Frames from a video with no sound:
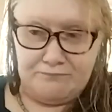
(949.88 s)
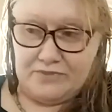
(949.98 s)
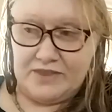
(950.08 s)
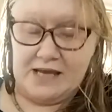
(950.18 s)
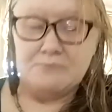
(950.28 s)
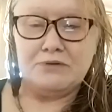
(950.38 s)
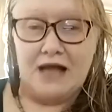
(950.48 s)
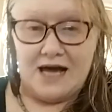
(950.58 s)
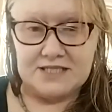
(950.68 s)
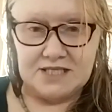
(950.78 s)
the
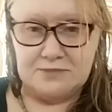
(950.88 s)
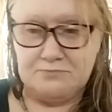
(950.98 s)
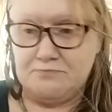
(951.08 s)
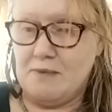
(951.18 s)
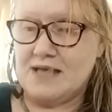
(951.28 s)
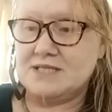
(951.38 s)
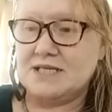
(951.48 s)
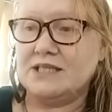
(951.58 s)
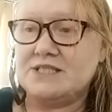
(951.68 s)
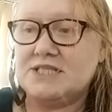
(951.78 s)
implant had
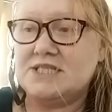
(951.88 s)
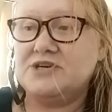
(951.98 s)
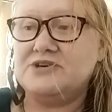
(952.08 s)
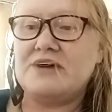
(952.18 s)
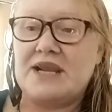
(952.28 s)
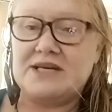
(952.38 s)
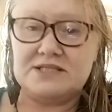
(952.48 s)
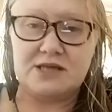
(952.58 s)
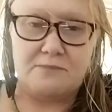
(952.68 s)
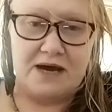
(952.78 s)
basically
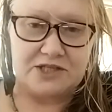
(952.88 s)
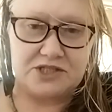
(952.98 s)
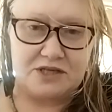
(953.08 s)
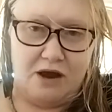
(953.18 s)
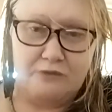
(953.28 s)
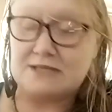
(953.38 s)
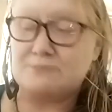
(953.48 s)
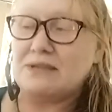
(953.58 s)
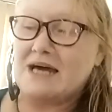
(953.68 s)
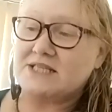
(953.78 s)
deteriorated so much. I was
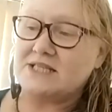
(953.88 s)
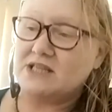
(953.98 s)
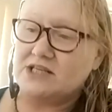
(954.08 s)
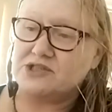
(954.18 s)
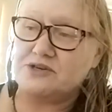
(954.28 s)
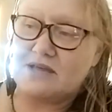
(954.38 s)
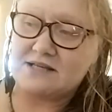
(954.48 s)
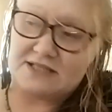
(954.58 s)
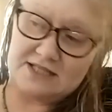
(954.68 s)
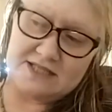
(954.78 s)
implanted in
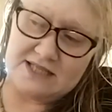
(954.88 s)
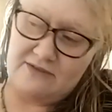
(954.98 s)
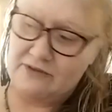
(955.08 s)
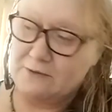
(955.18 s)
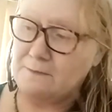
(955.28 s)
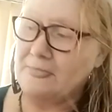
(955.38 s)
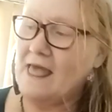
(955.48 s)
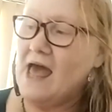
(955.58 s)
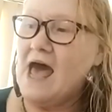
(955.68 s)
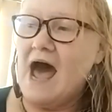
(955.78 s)
2007.
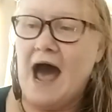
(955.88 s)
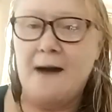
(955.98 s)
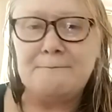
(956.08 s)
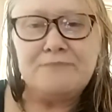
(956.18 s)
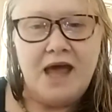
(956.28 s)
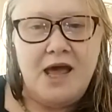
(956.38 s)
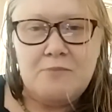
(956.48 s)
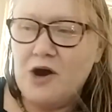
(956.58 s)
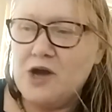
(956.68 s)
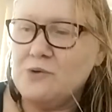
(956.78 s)

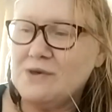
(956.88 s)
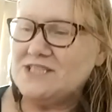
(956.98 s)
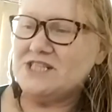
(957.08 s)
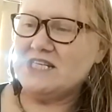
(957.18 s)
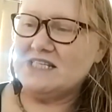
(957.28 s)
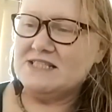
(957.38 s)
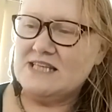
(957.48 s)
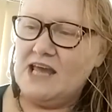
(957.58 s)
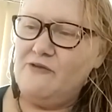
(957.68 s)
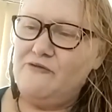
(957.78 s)
My question is,
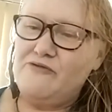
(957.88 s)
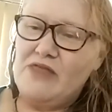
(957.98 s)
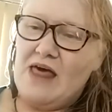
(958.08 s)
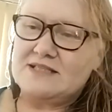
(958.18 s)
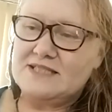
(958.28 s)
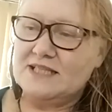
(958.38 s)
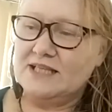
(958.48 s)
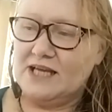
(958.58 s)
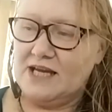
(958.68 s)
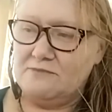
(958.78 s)
if that
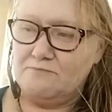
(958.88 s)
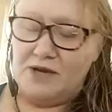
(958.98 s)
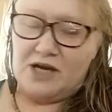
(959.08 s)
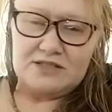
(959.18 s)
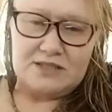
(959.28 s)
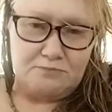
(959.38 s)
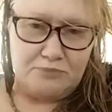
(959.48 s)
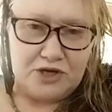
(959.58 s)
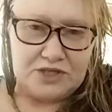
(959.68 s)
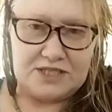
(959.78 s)
silicone, because it
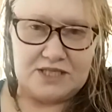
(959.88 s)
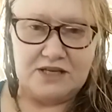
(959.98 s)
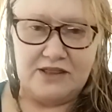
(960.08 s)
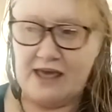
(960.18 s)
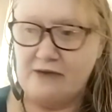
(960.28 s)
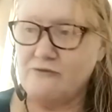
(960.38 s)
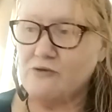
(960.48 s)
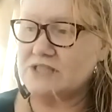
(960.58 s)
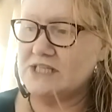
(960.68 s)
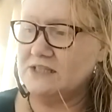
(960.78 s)
burst and
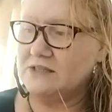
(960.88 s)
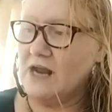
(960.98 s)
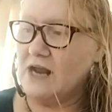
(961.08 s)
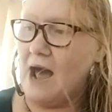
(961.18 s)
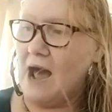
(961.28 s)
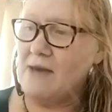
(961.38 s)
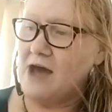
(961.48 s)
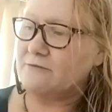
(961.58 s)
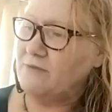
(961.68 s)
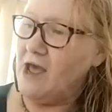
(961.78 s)
therefore didn't come
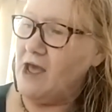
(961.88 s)
out